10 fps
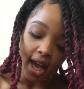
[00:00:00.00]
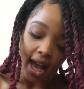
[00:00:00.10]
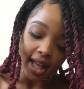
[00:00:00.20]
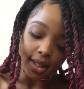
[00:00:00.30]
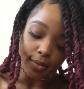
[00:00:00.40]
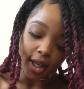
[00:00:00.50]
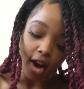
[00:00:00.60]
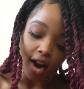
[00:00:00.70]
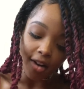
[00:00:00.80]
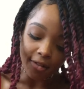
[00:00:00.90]
As we
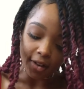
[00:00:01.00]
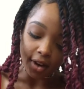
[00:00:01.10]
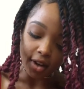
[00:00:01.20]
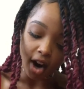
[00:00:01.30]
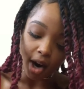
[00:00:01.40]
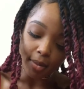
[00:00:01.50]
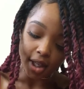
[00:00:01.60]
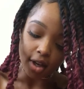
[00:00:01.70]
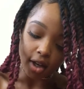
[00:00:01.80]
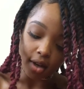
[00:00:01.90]
offer karma
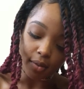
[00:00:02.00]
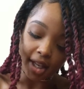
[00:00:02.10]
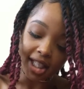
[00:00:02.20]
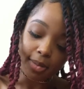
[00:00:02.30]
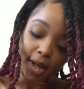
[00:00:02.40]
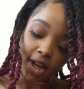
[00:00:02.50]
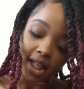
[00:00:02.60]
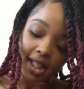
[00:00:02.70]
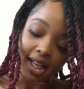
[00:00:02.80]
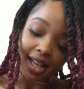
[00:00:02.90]
yoga, we
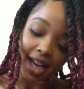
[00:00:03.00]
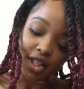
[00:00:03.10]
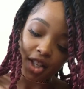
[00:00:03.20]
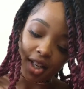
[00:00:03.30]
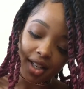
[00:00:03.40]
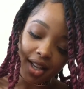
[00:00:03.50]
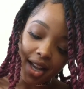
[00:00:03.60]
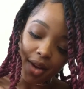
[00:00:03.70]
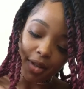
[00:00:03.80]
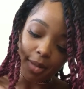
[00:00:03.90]
experience connection
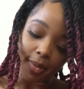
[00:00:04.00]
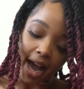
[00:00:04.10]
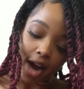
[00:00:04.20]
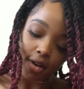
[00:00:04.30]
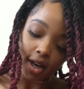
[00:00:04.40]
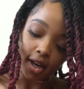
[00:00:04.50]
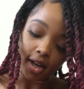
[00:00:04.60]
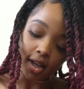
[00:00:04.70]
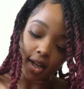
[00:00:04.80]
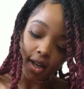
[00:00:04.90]
with a power
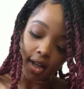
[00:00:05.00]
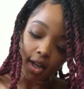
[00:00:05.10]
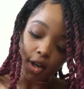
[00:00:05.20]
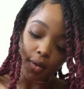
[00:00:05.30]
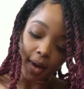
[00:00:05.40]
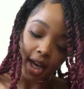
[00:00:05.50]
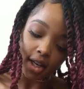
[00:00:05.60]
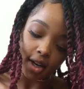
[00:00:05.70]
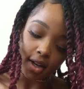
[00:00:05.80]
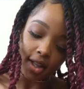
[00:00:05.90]

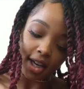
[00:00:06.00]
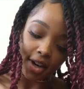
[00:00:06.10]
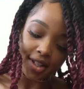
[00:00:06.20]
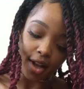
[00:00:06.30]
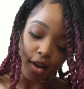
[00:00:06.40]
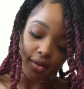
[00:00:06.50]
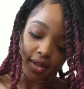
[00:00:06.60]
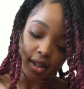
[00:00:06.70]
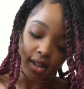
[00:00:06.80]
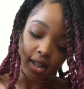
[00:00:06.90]
greater than
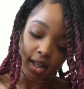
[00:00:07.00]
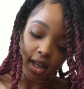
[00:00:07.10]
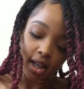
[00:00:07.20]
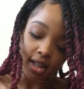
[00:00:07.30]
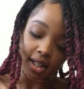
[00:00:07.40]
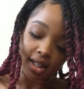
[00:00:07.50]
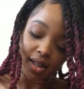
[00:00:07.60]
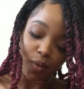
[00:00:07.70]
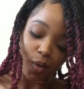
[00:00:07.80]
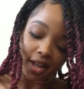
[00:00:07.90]
ourselves. This is
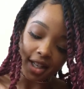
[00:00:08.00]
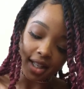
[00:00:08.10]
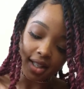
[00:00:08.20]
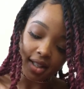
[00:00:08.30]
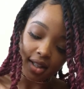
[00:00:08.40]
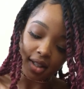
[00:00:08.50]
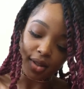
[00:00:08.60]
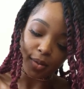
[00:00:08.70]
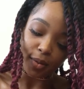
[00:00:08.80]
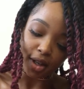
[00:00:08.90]
the oneness, the
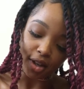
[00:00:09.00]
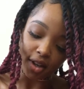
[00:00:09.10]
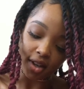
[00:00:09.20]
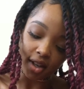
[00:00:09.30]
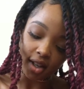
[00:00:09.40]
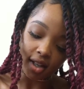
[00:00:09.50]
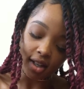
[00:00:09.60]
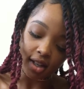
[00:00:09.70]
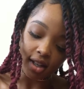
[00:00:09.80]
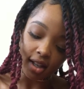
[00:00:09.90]
surrender.
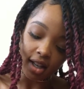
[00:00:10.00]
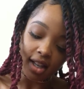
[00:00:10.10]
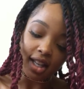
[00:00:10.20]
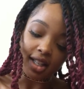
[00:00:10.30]
It